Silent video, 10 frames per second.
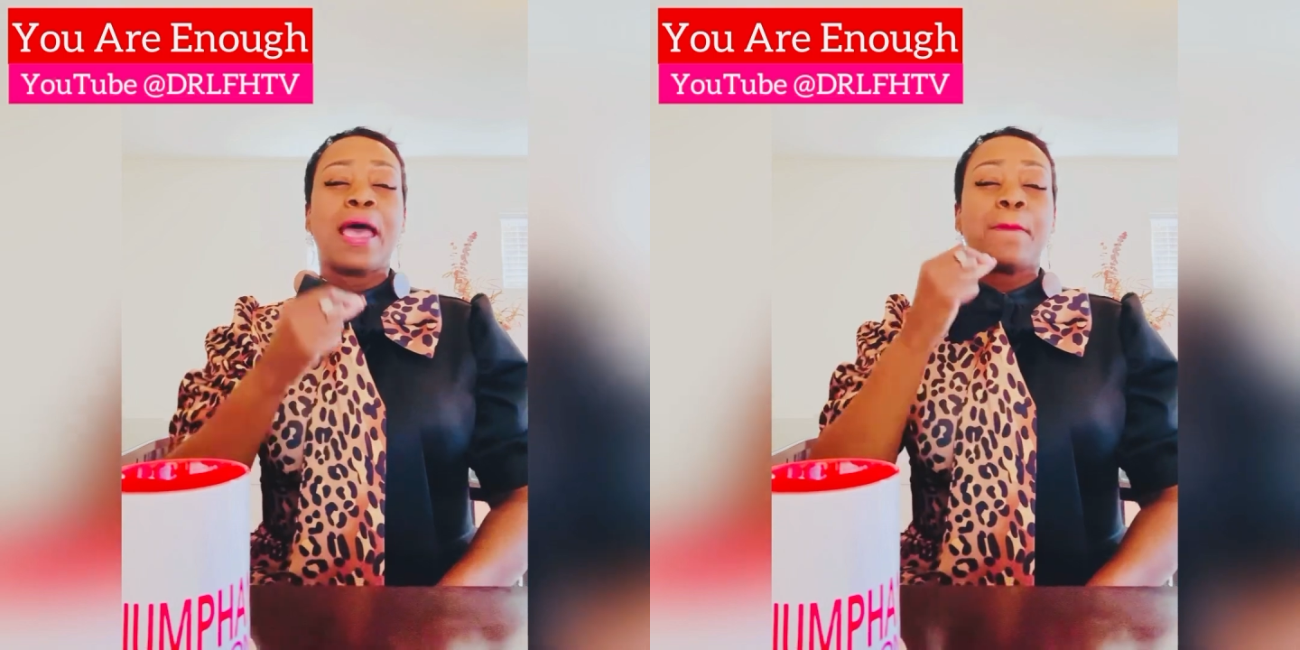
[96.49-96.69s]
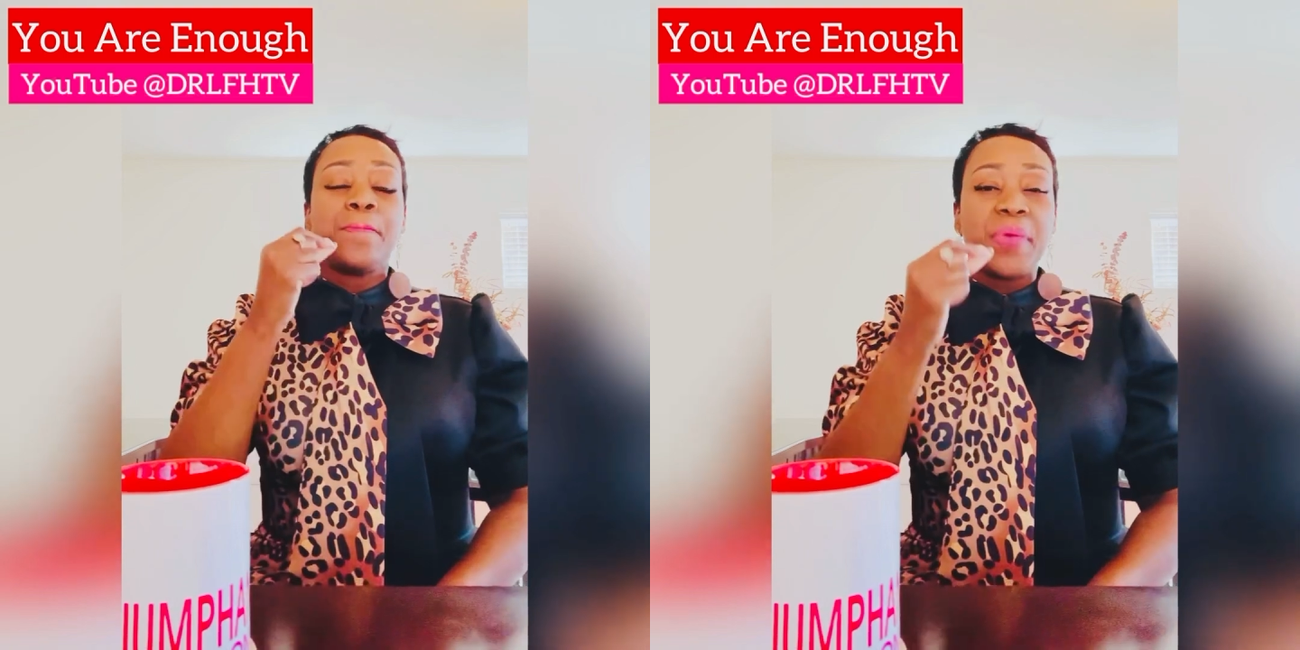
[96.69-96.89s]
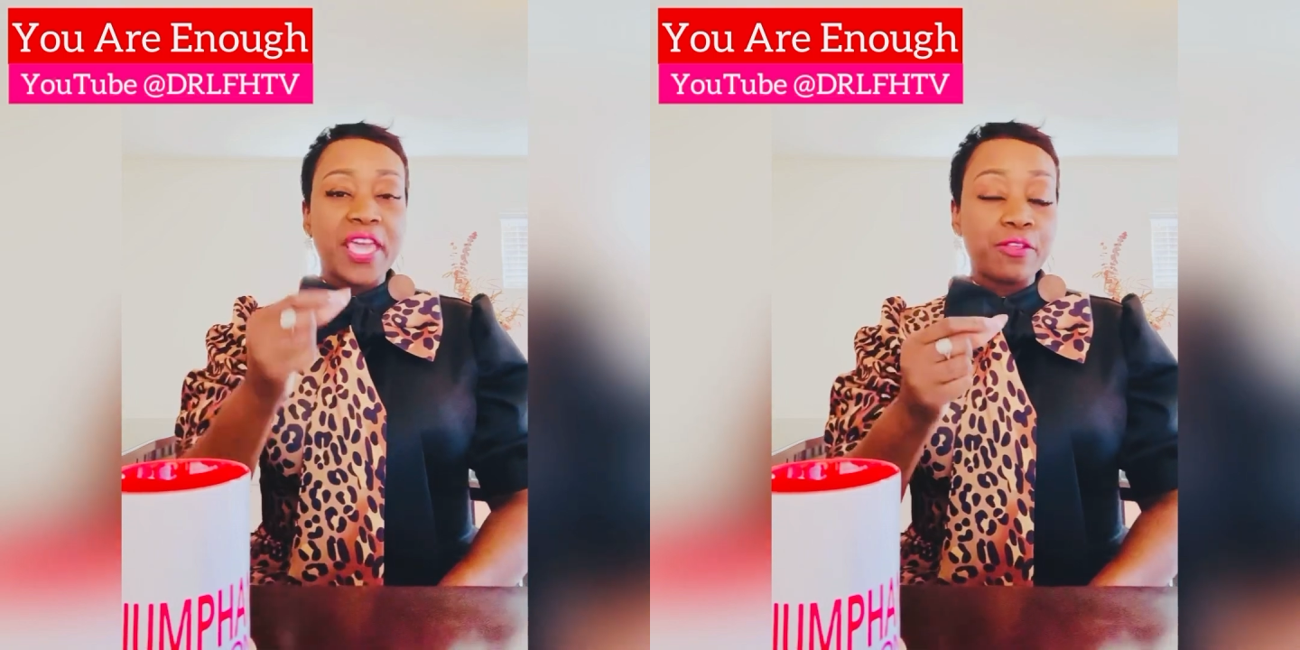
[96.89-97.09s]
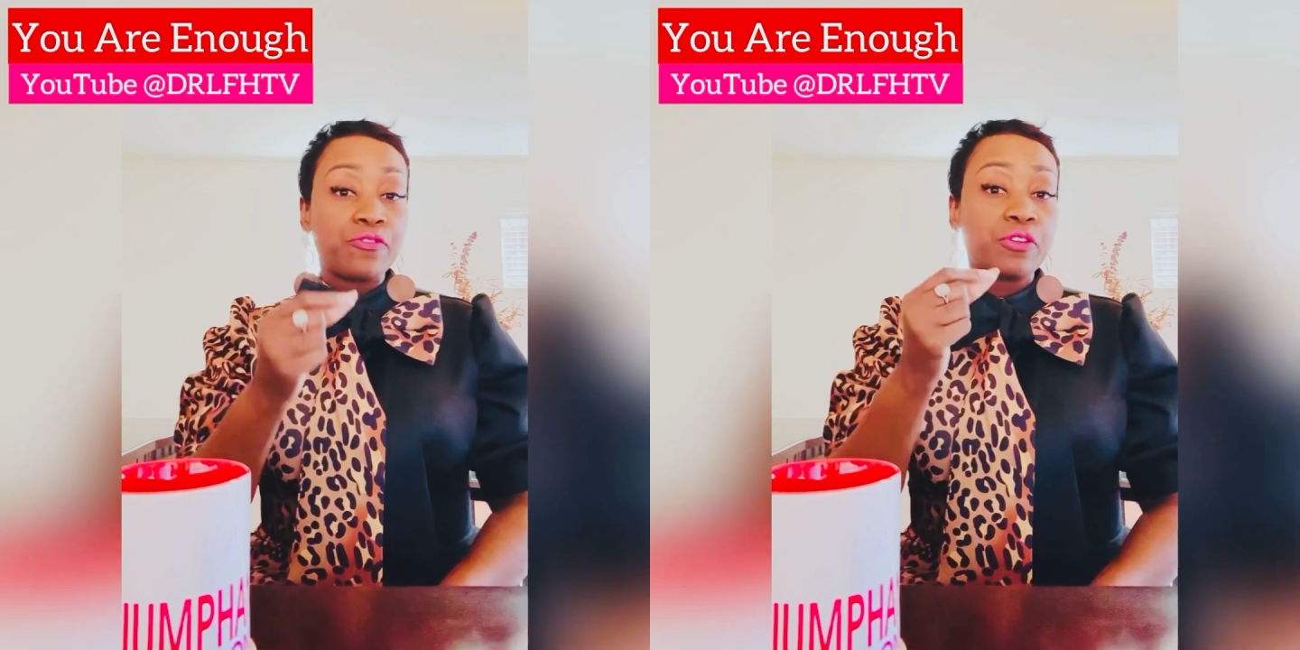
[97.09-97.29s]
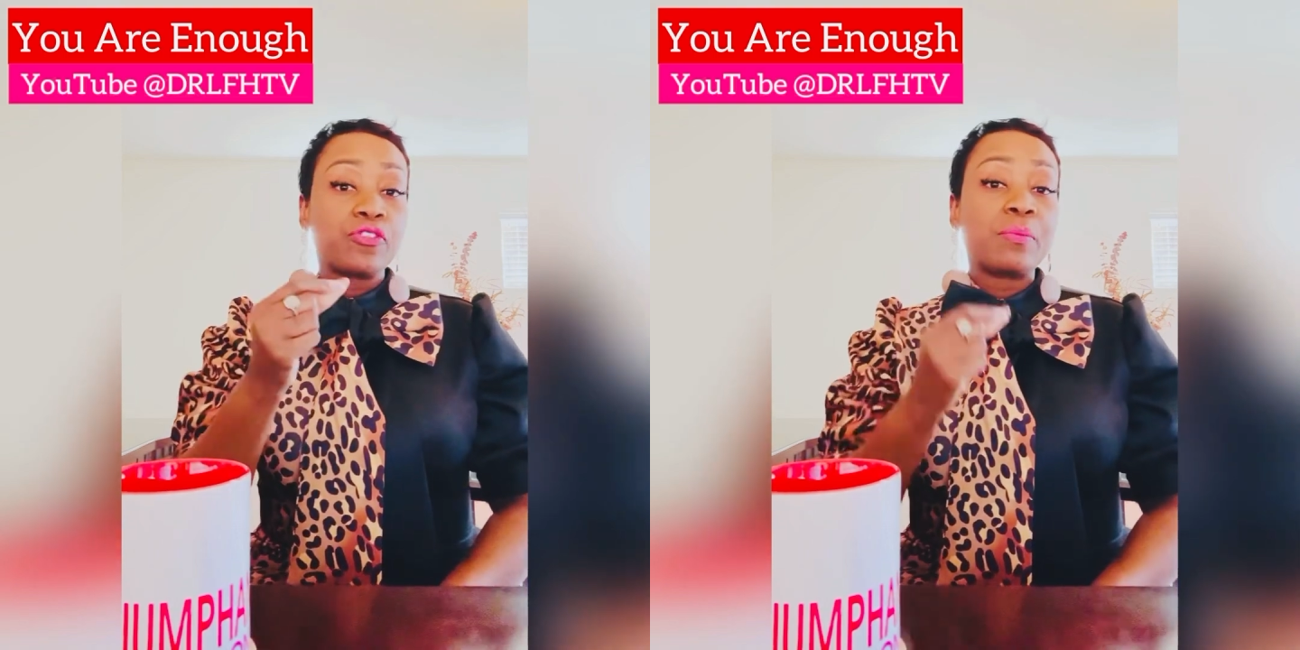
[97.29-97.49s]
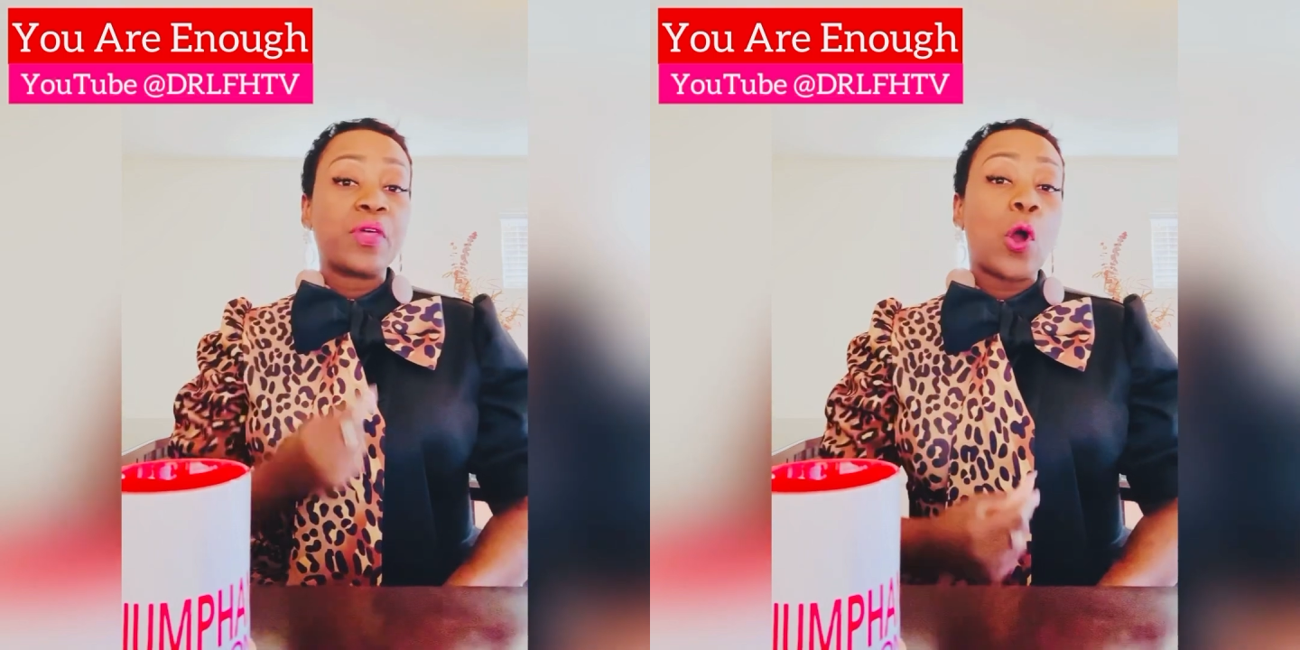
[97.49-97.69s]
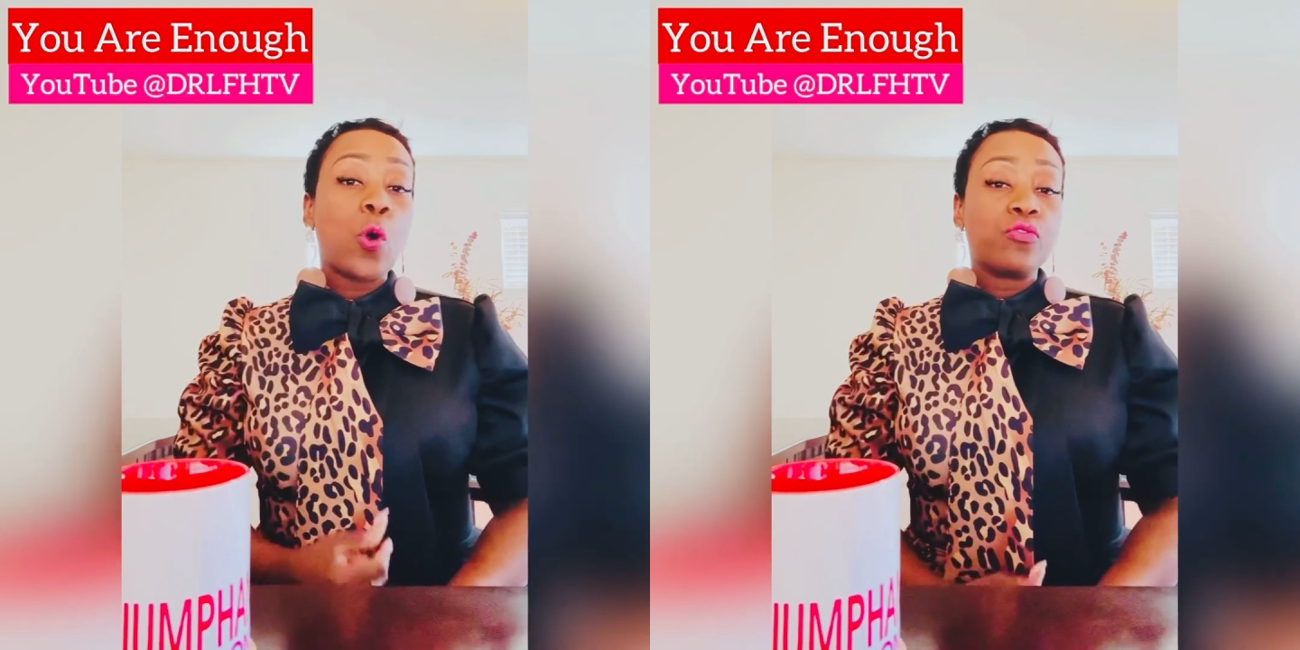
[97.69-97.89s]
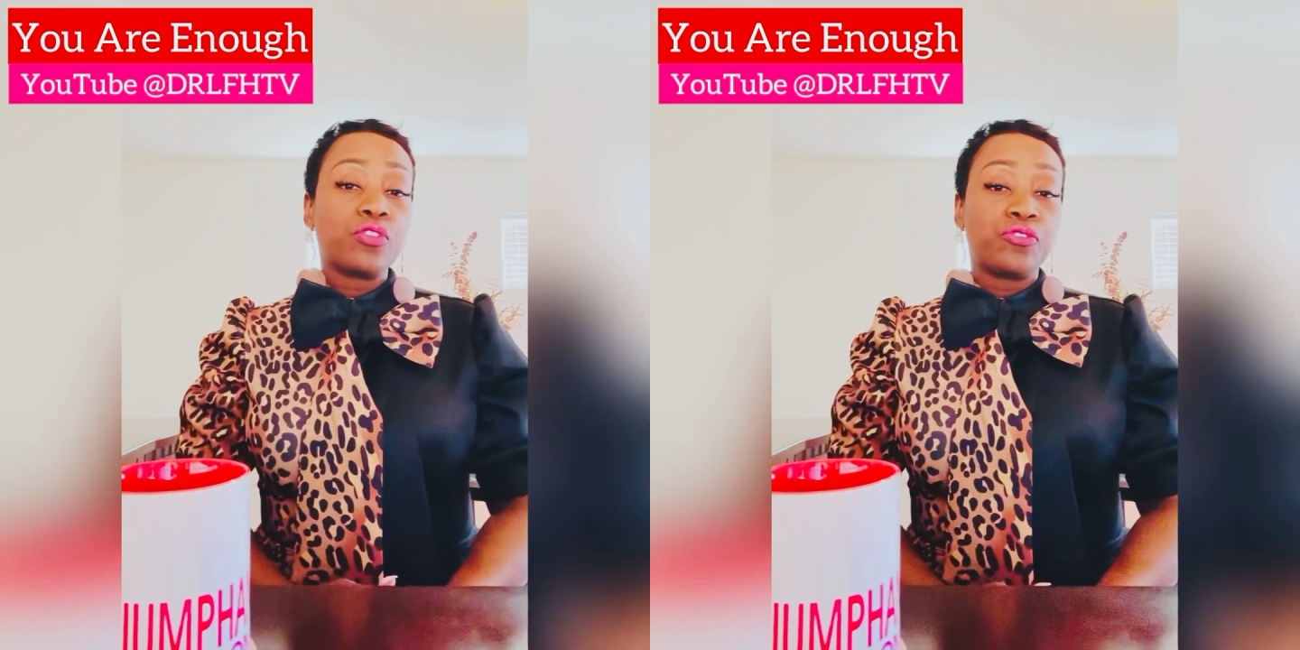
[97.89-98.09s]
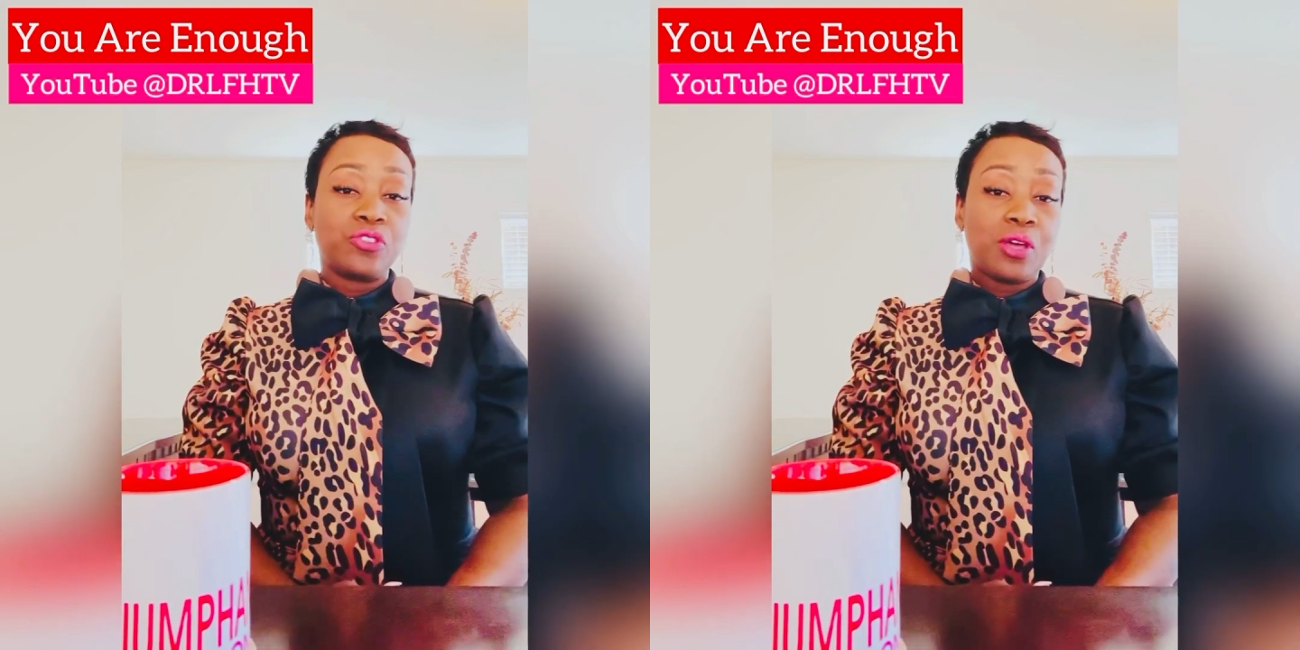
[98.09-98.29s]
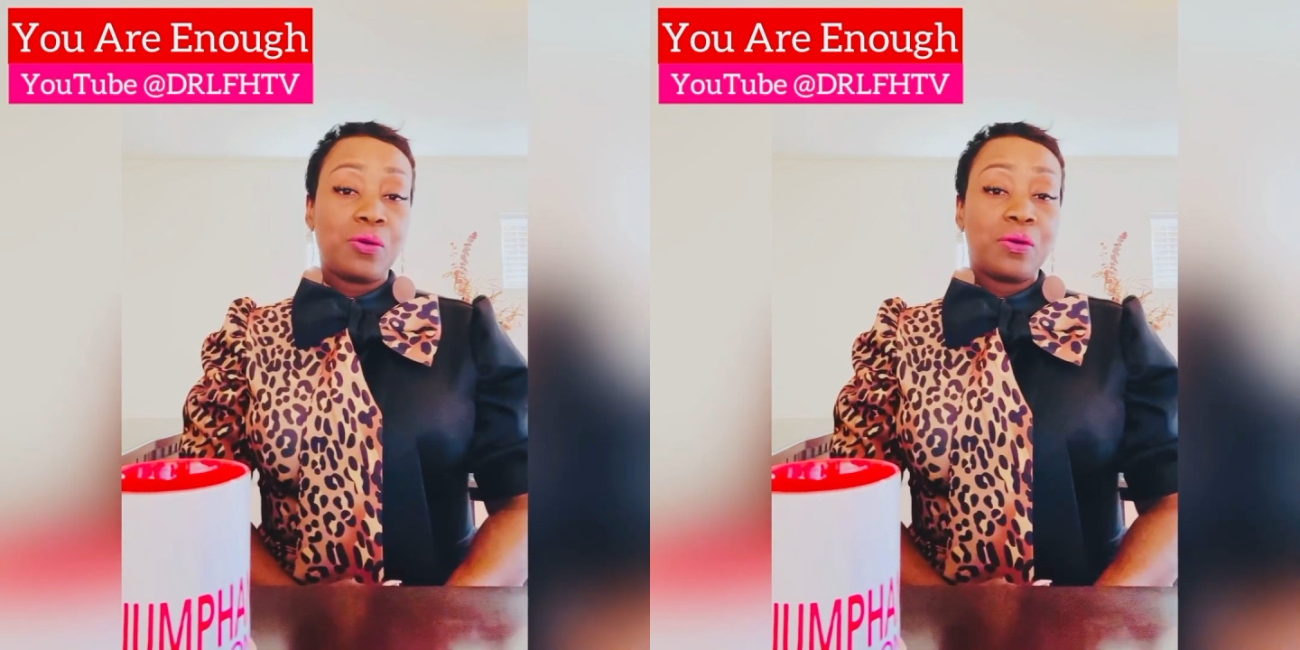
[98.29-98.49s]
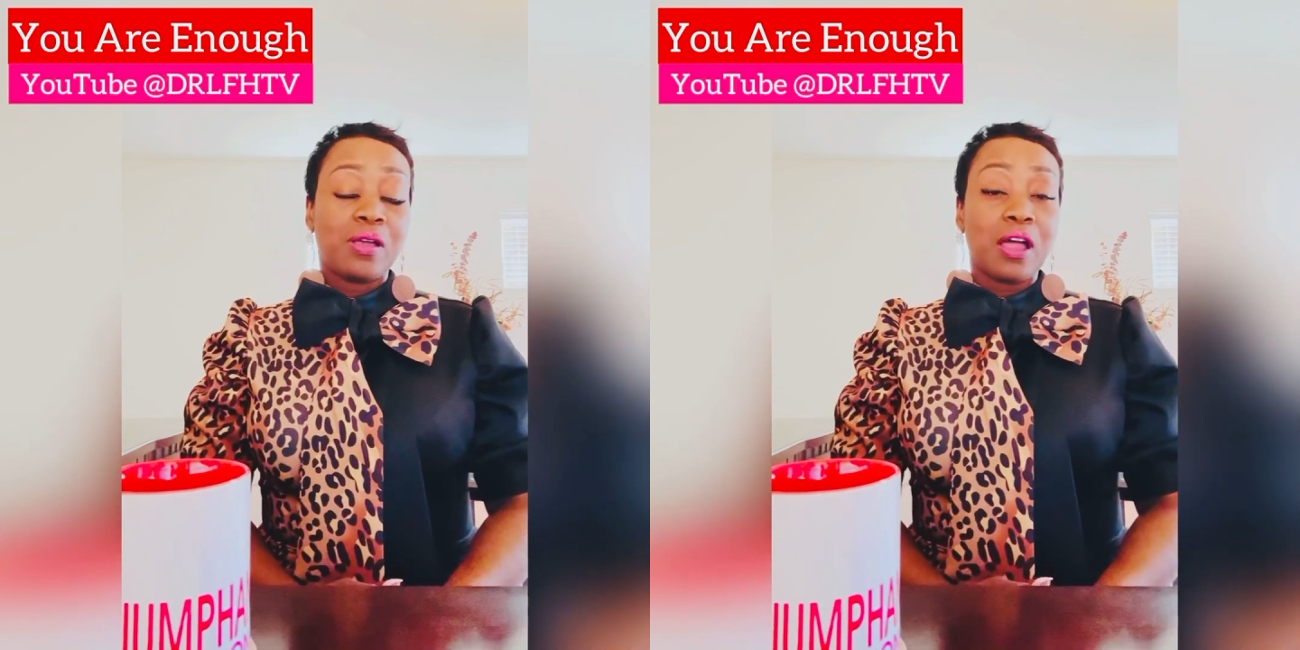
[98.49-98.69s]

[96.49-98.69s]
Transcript: benefit from the overflow